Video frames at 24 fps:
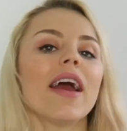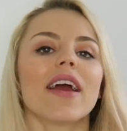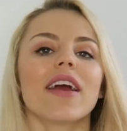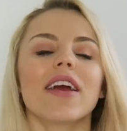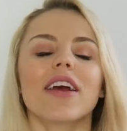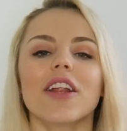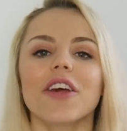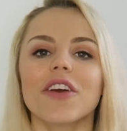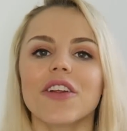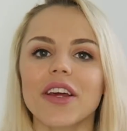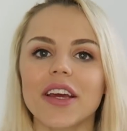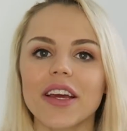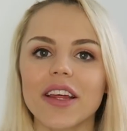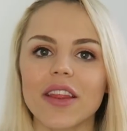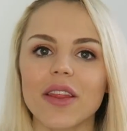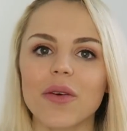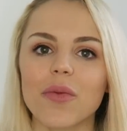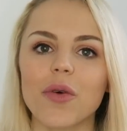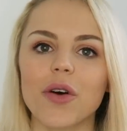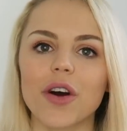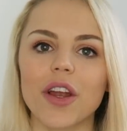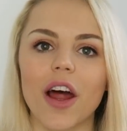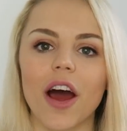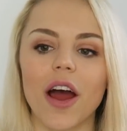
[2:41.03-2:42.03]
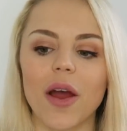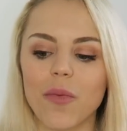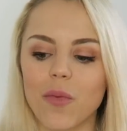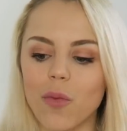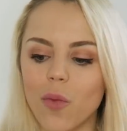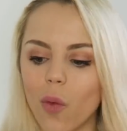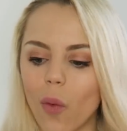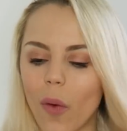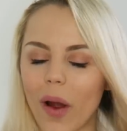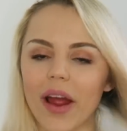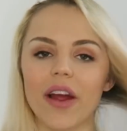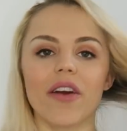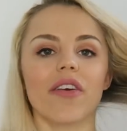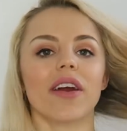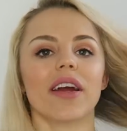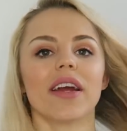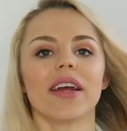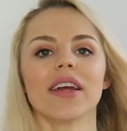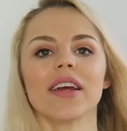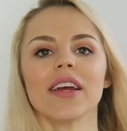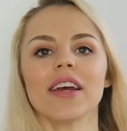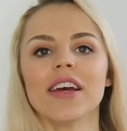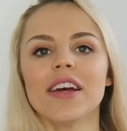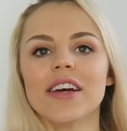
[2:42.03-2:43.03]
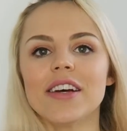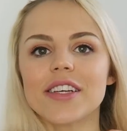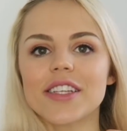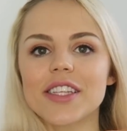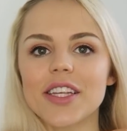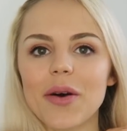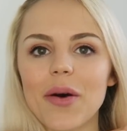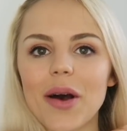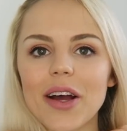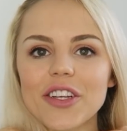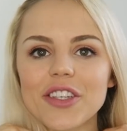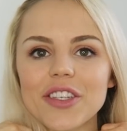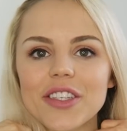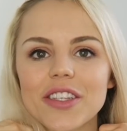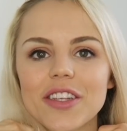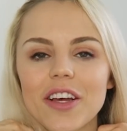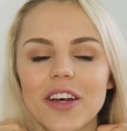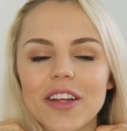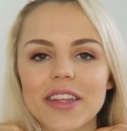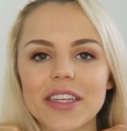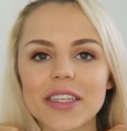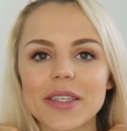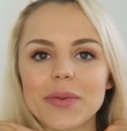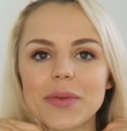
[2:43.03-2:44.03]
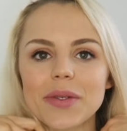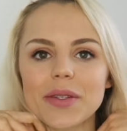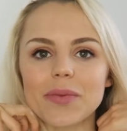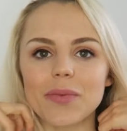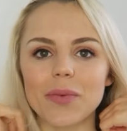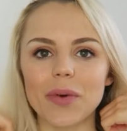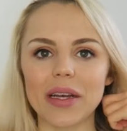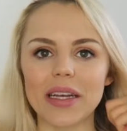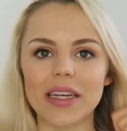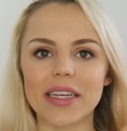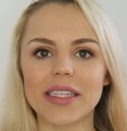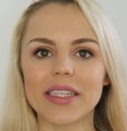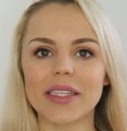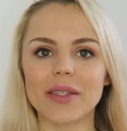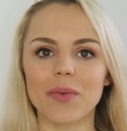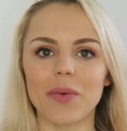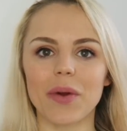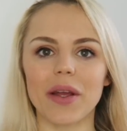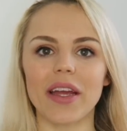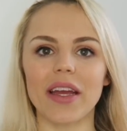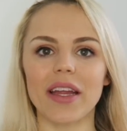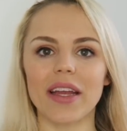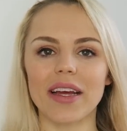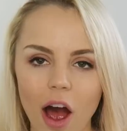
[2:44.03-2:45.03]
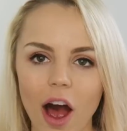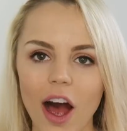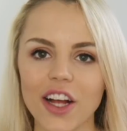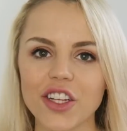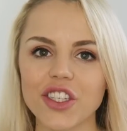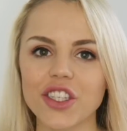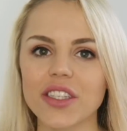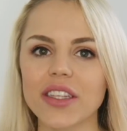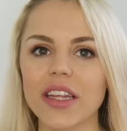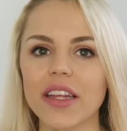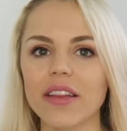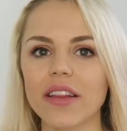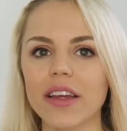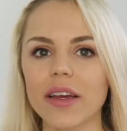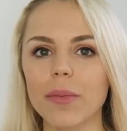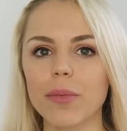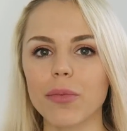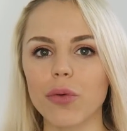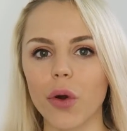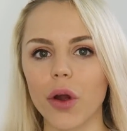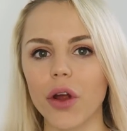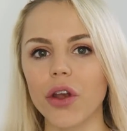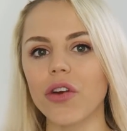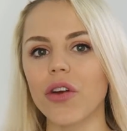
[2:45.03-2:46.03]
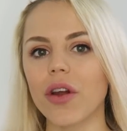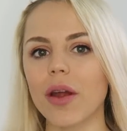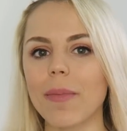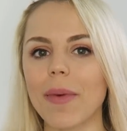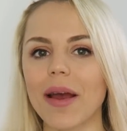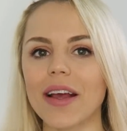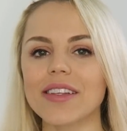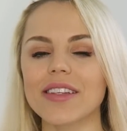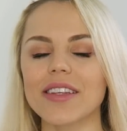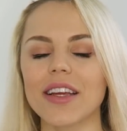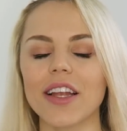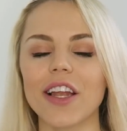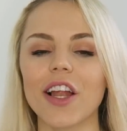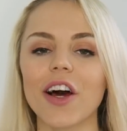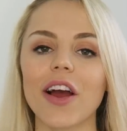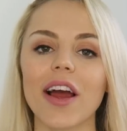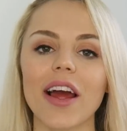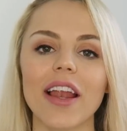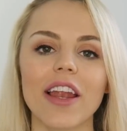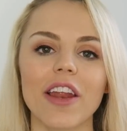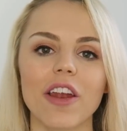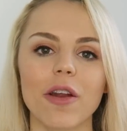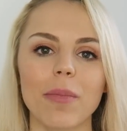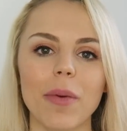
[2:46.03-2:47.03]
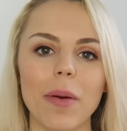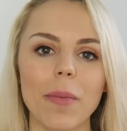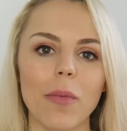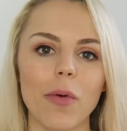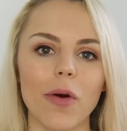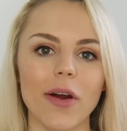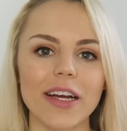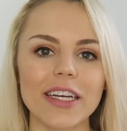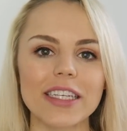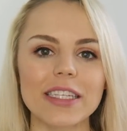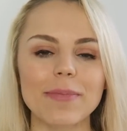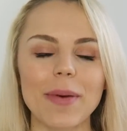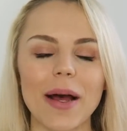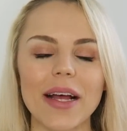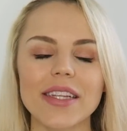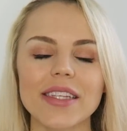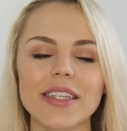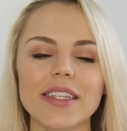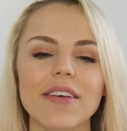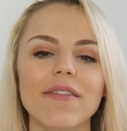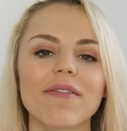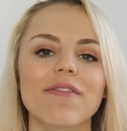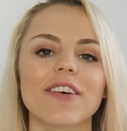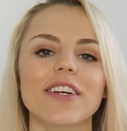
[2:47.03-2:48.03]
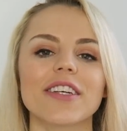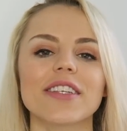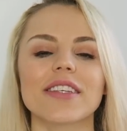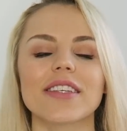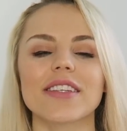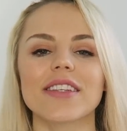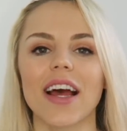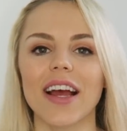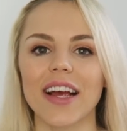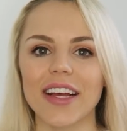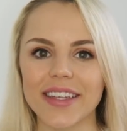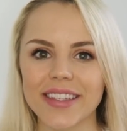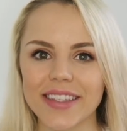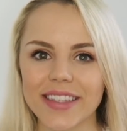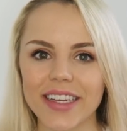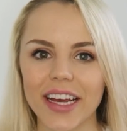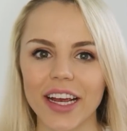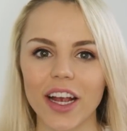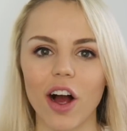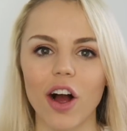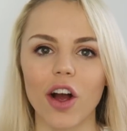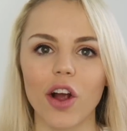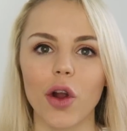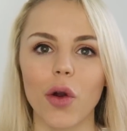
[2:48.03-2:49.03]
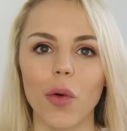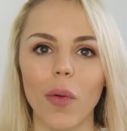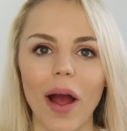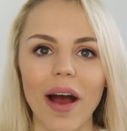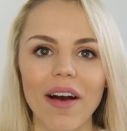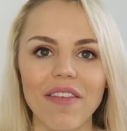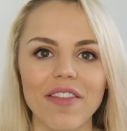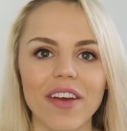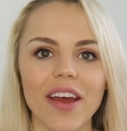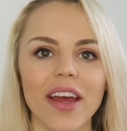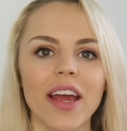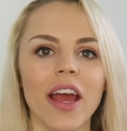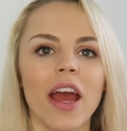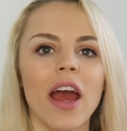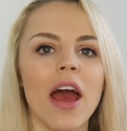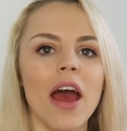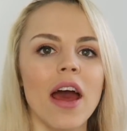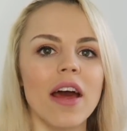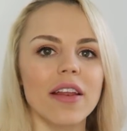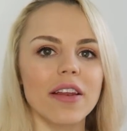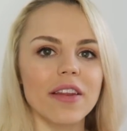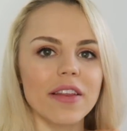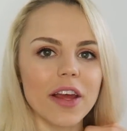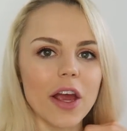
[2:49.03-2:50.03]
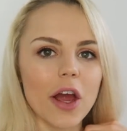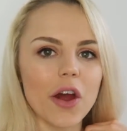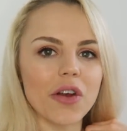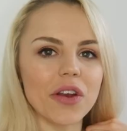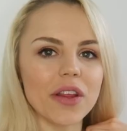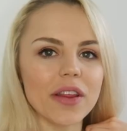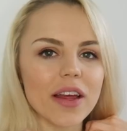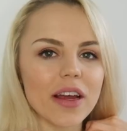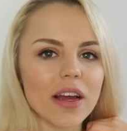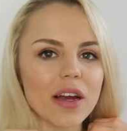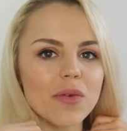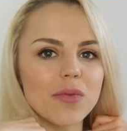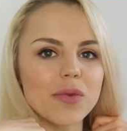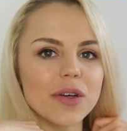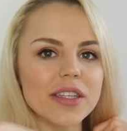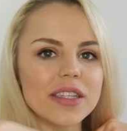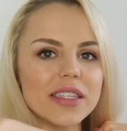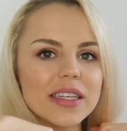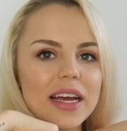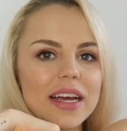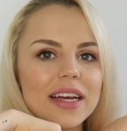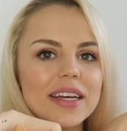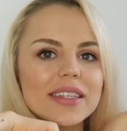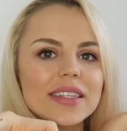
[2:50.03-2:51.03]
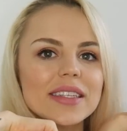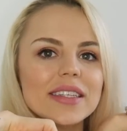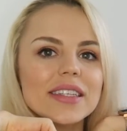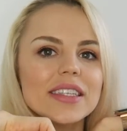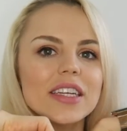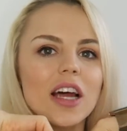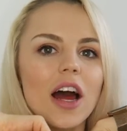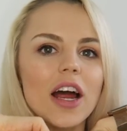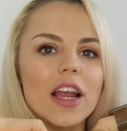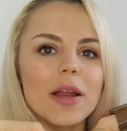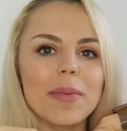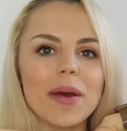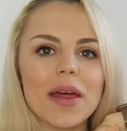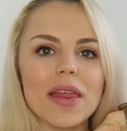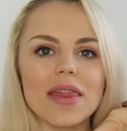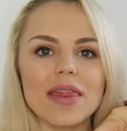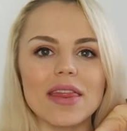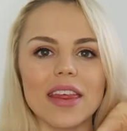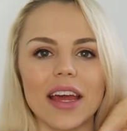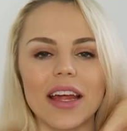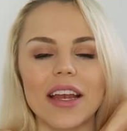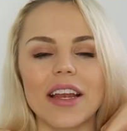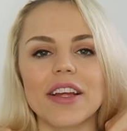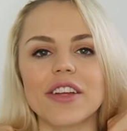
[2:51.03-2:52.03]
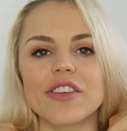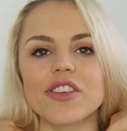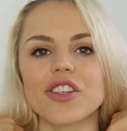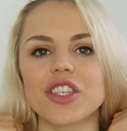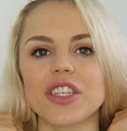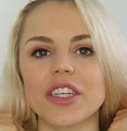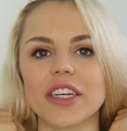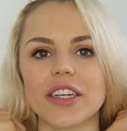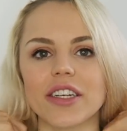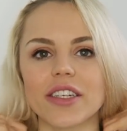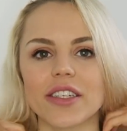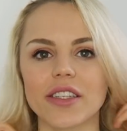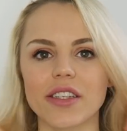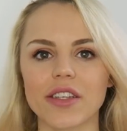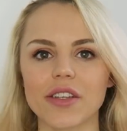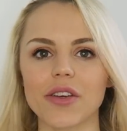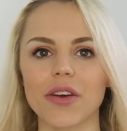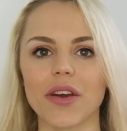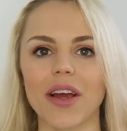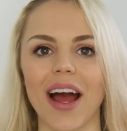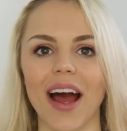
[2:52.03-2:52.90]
including the one I'm wearing. So I just thought this was really sweet. I just think the embroidery makes it look a little bit more expensive versus like a stick-on graphic. Now, the only thing I would say is it's a tiny bit thin and sheer, so you